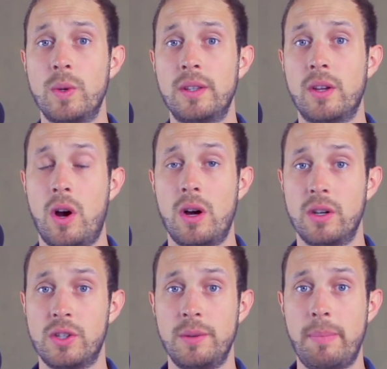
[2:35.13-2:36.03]
with
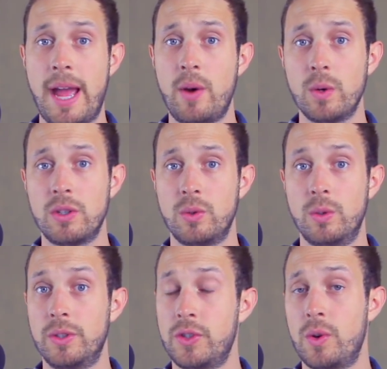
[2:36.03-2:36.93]
cars and power
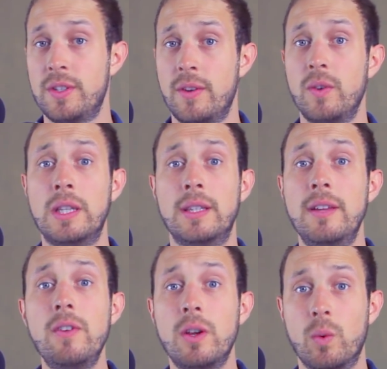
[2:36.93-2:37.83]
tools. So does every
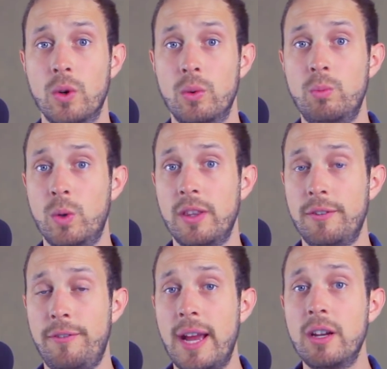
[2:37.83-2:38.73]
living room with
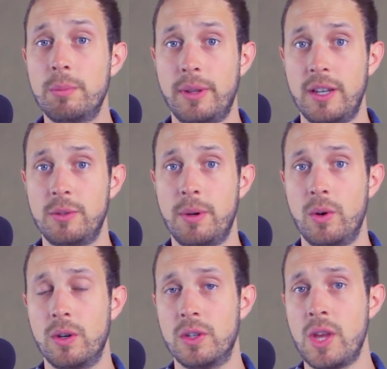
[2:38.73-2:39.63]
fireplace
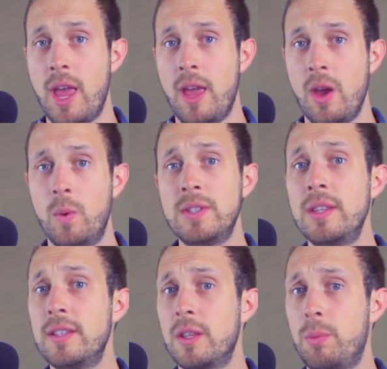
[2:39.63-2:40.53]
pokers.
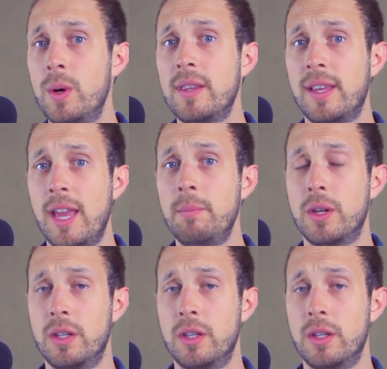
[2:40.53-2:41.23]
Wasn't this the point of the game